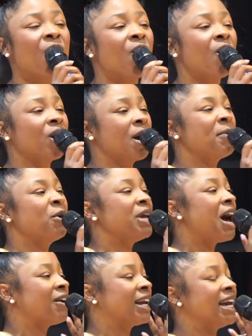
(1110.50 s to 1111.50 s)
Come on,
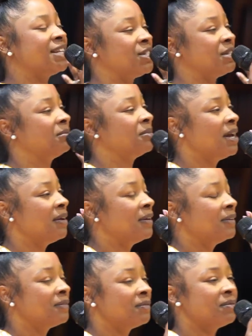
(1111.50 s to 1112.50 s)
y'all, catch it.
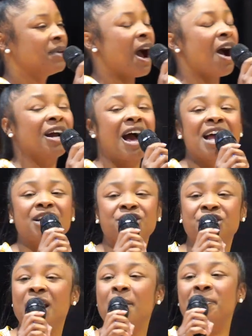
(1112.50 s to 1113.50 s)
Our God is
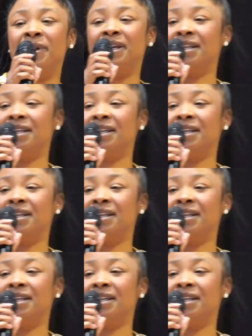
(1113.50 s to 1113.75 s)
champion.